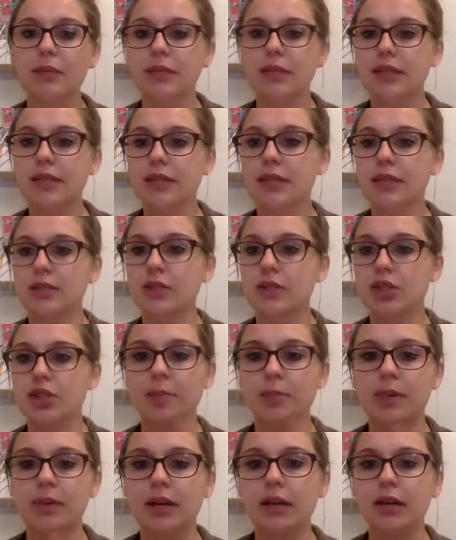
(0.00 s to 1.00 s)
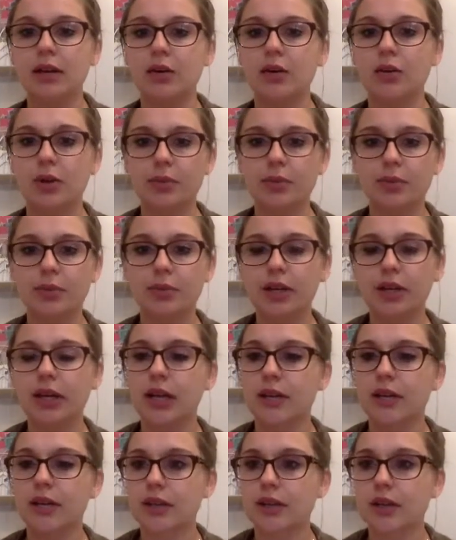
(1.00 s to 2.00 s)
please jump in or put it
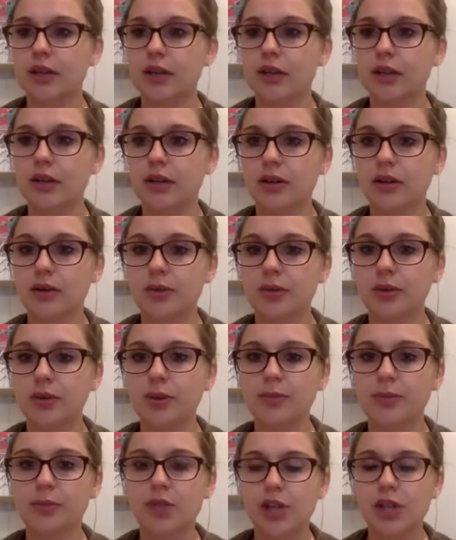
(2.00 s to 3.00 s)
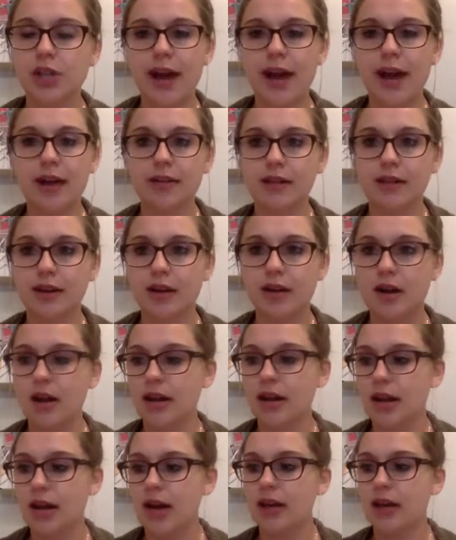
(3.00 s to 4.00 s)
in the group chat there
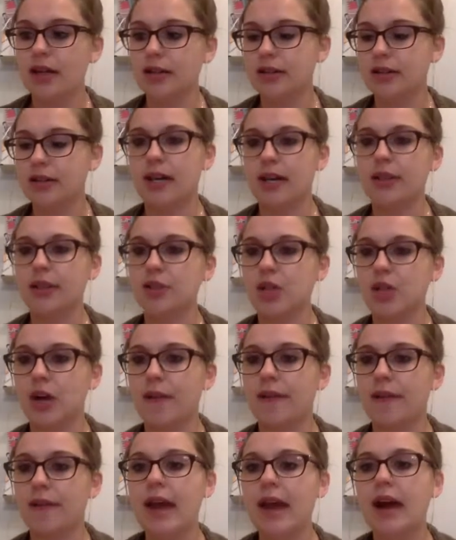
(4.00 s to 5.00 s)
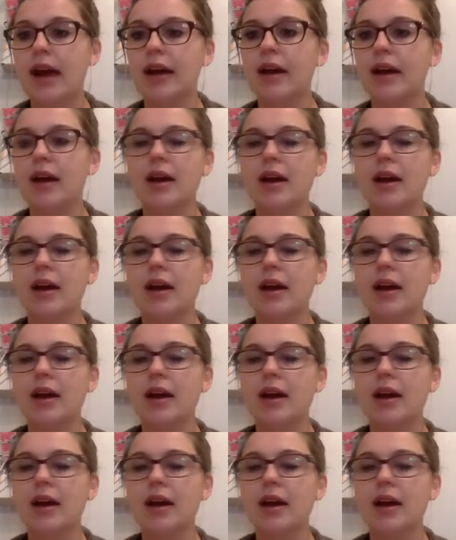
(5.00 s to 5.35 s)
and I can touch on that.